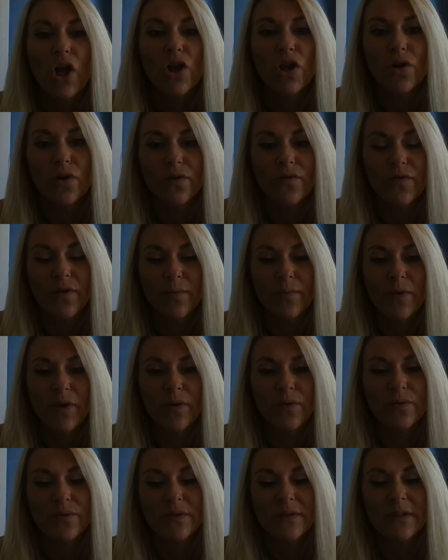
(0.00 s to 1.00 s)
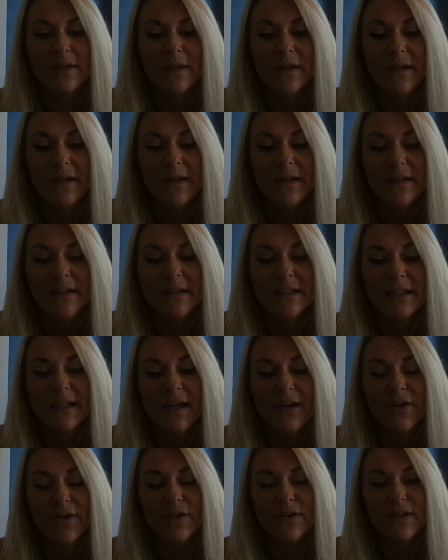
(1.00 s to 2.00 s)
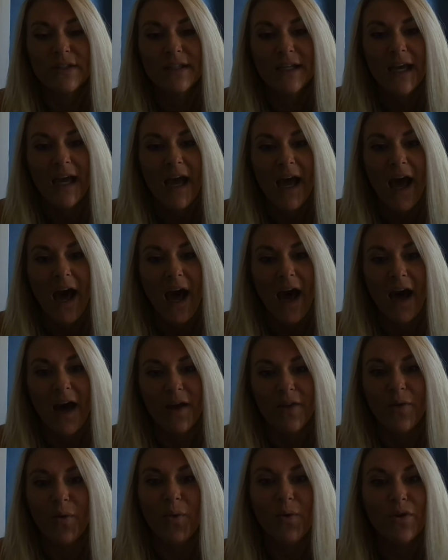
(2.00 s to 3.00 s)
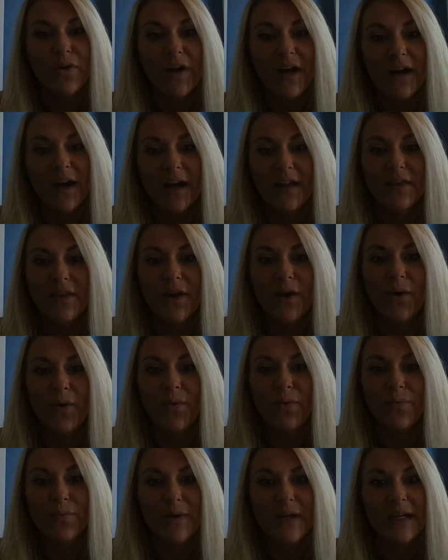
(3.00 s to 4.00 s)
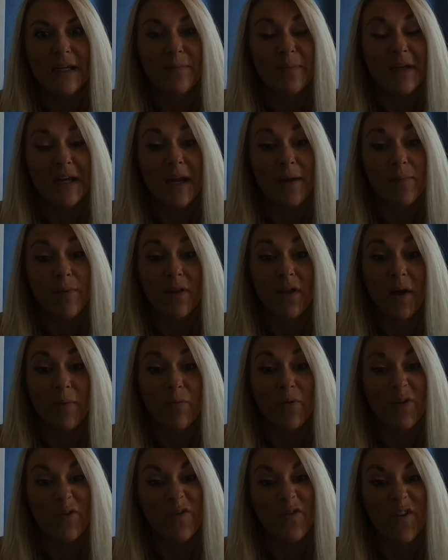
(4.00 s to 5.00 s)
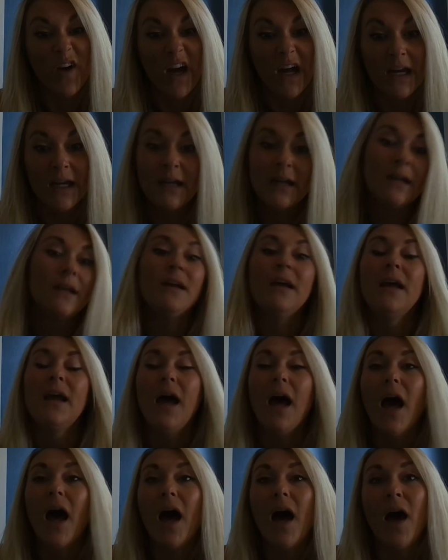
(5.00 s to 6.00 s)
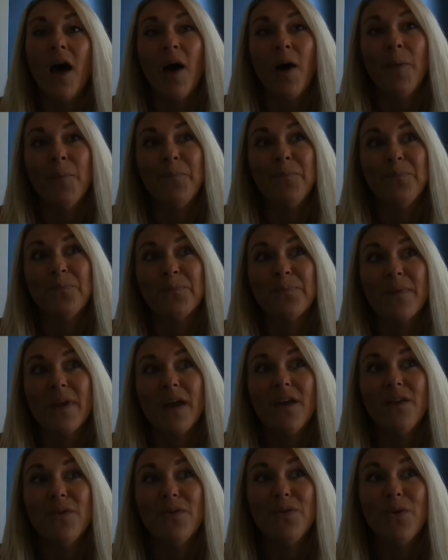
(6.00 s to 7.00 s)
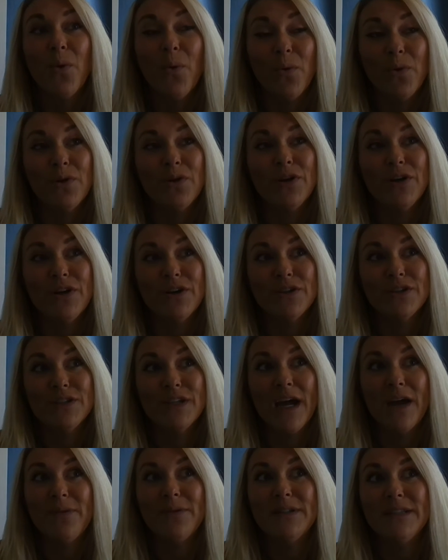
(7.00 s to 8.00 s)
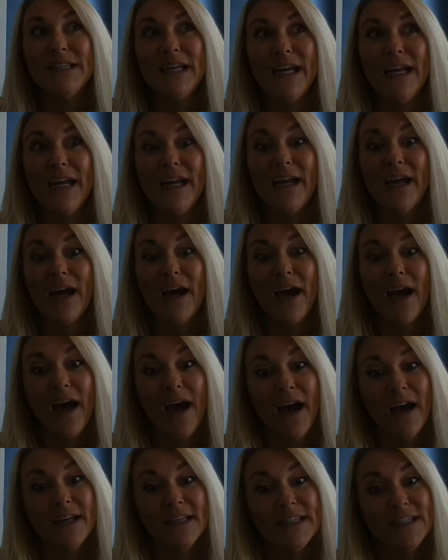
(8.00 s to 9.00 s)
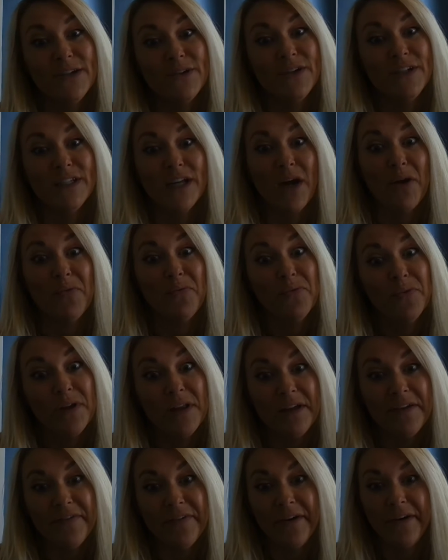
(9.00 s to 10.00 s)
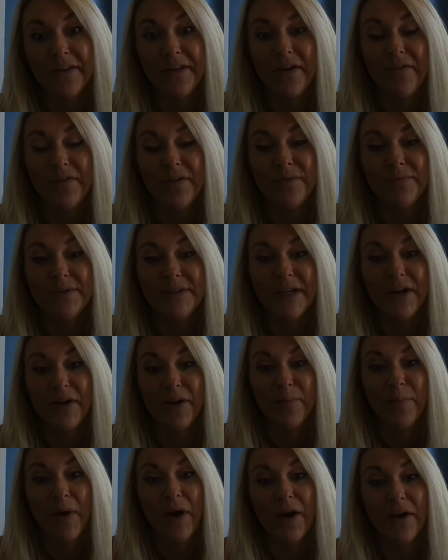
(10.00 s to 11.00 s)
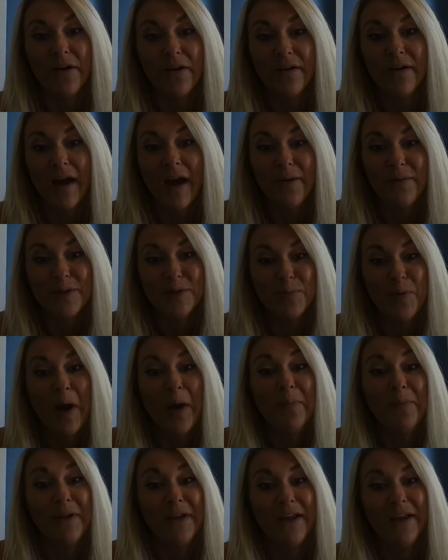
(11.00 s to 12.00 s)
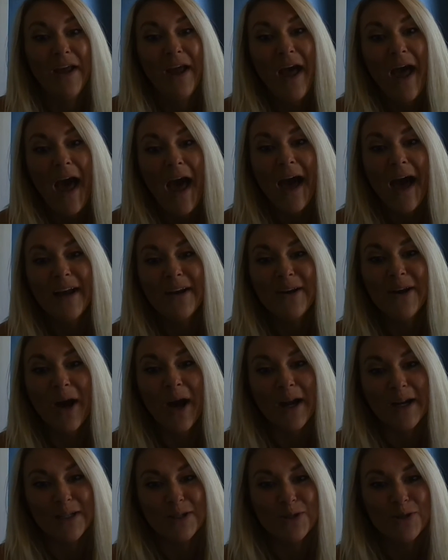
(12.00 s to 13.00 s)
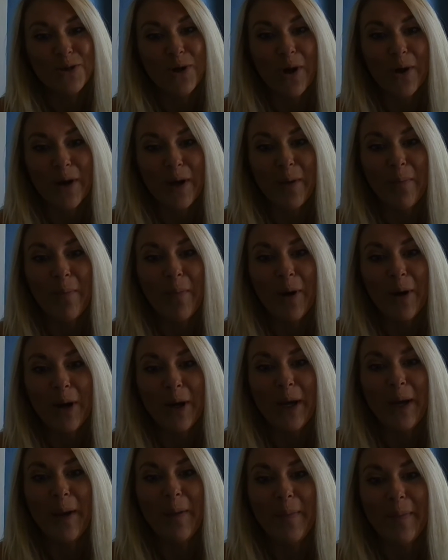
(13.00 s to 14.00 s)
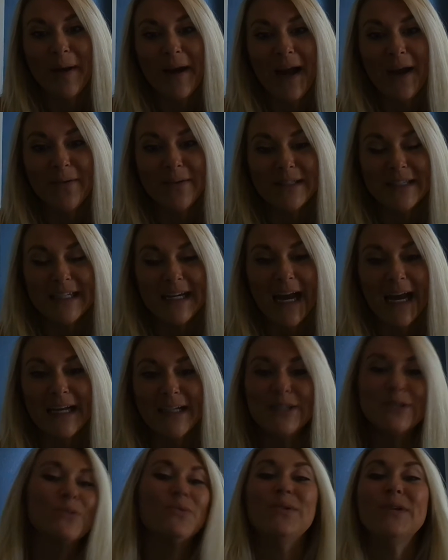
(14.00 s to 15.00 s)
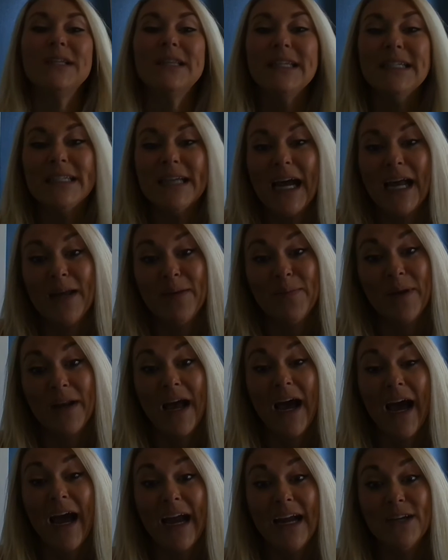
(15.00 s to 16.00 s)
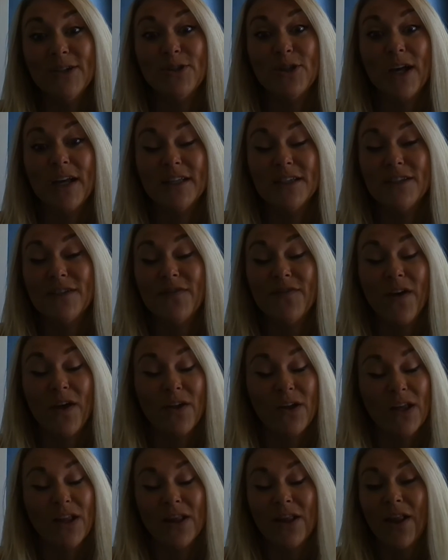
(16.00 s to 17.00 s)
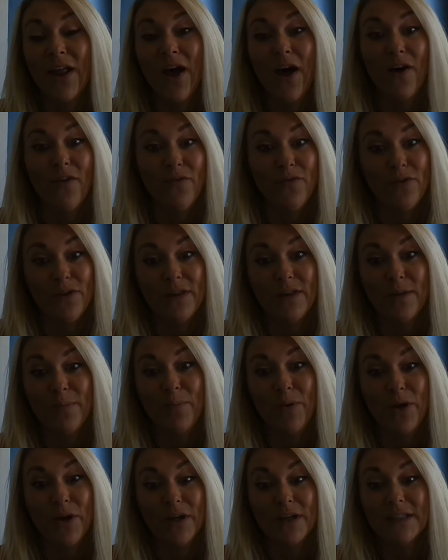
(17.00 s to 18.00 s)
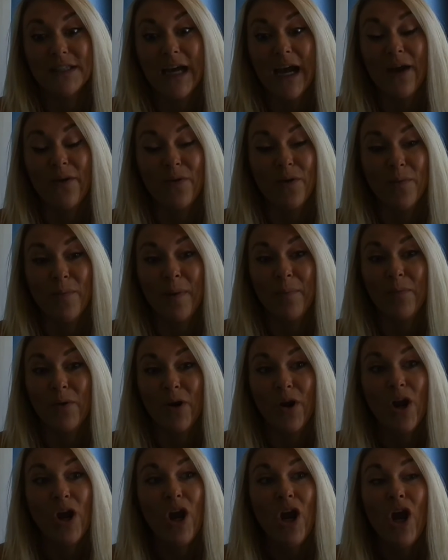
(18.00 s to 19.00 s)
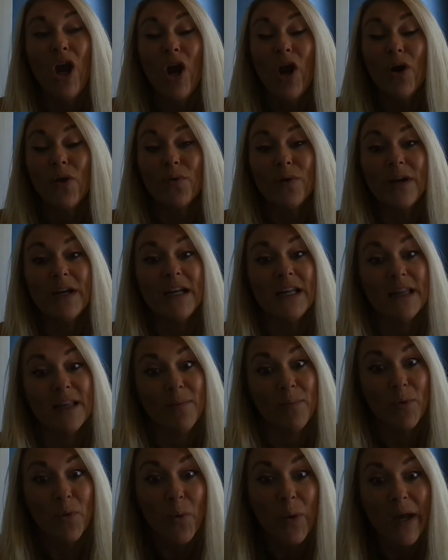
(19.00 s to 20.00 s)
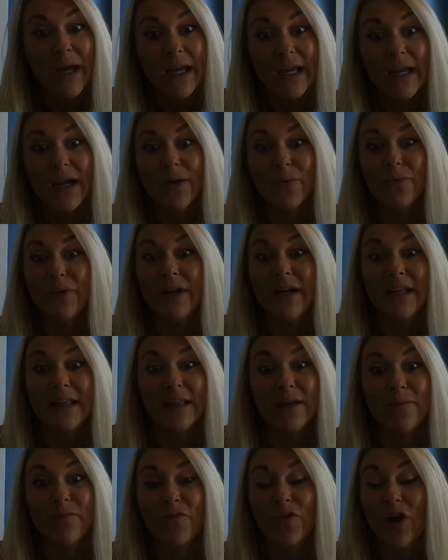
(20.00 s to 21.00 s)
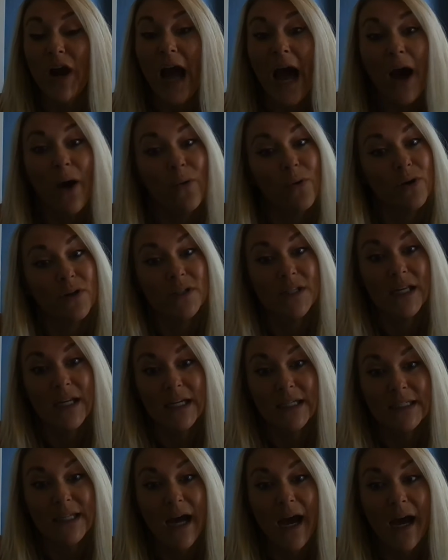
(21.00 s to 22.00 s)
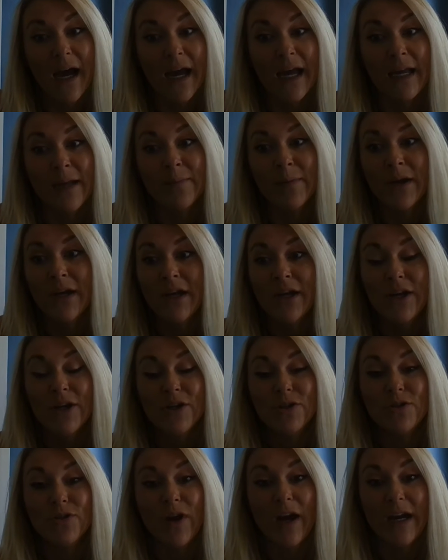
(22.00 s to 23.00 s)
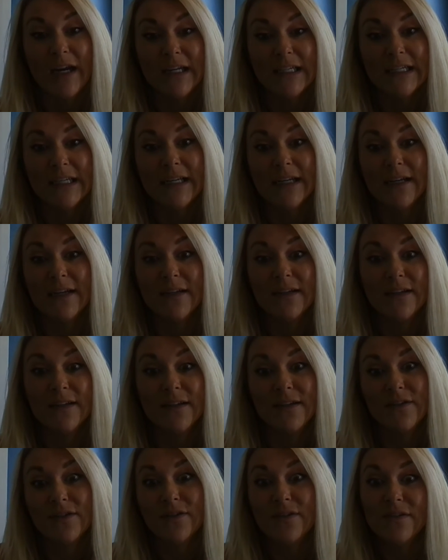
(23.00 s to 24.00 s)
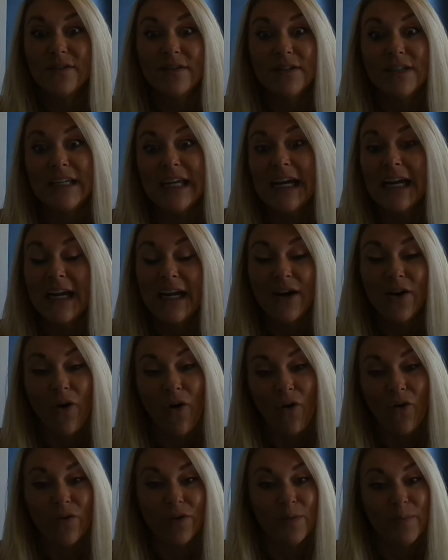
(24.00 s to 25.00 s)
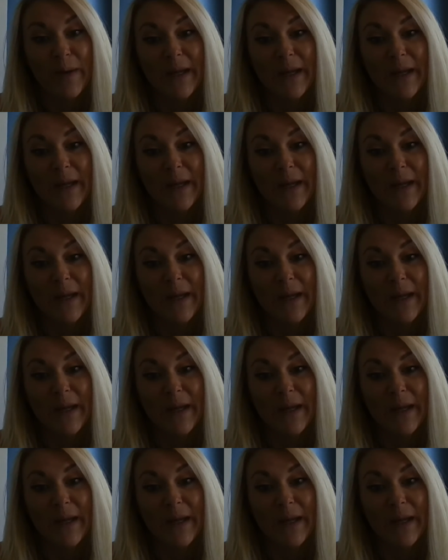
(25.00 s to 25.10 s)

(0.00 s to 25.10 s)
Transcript: learn from those skills. Uh, the older I got, though, reading became a lot more fun. Um, the older years, I would say uh, series I really fell in love with was Harry Potter. I was probably not its target market, but I was in high school at the time and I just fell in love with the books. I remember reading them quick, reading them for hours at a time, trying to get in all the